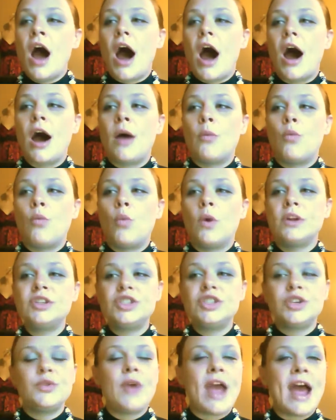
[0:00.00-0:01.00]

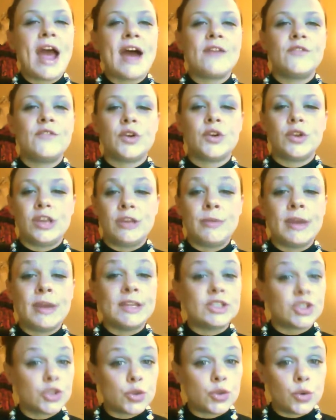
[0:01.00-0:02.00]
Once you have your
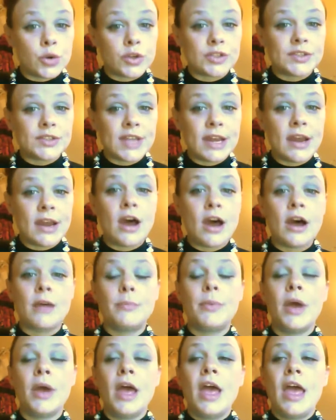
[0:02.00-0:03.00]
eBay store set
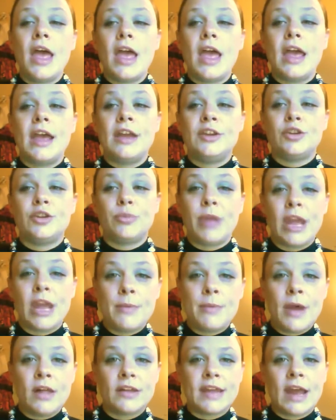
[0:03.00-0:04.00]
up and your
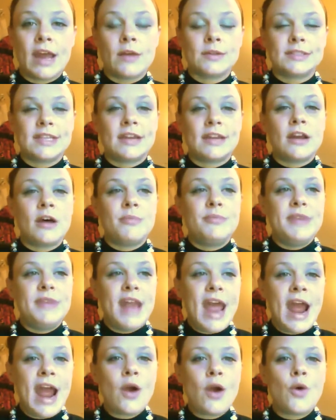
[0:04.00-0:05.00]
PayPal account set up,
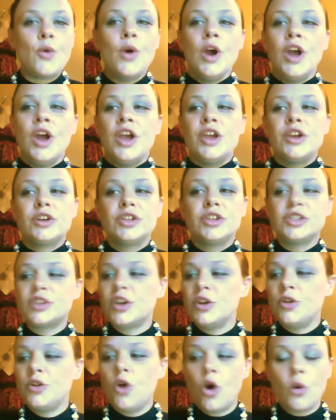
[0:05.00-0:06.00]
now you're just
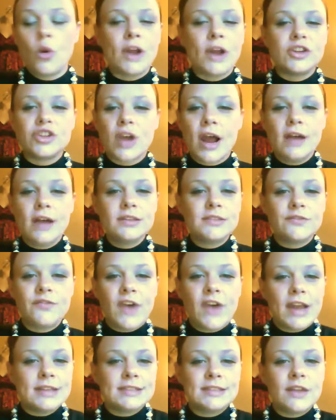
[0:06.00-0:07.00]
going to go around your house and
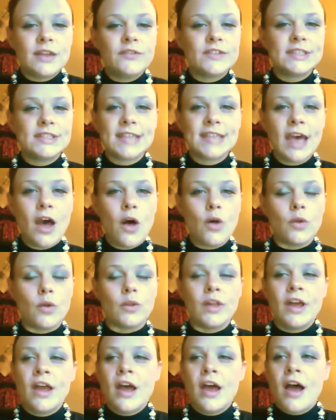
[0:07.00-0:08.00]
find stuff to
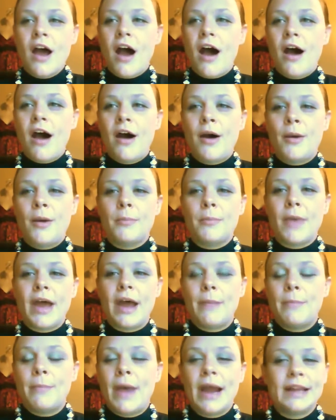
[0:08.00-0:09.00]
sell.
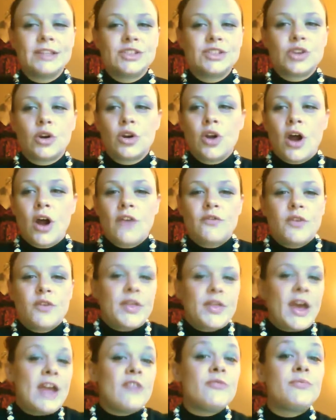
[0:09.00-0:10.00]
Mine started off
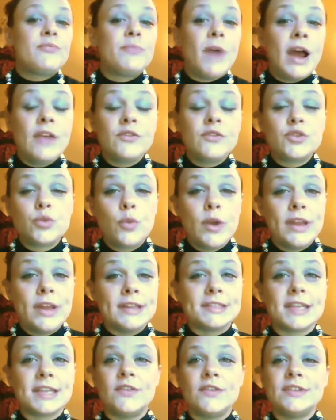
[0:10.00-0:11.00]
with, I have
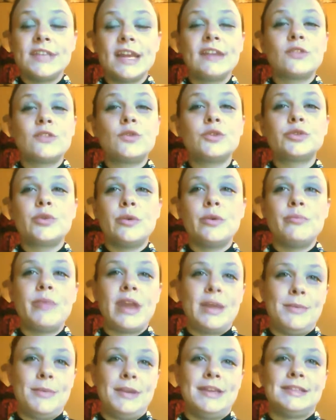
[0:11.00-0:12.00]
twins. I have identical twin
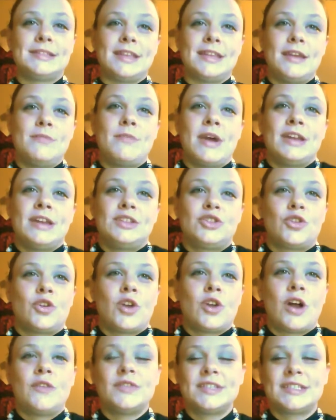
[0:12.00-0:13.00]
babies, and mine
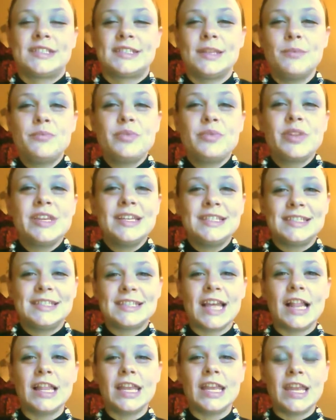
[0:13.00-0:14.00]
started off simply
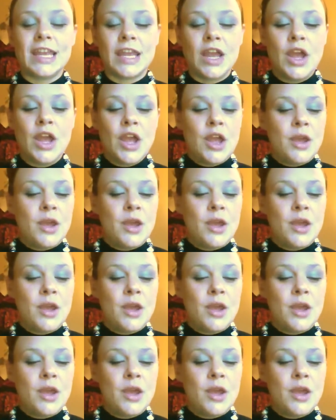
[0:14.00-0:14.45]
selling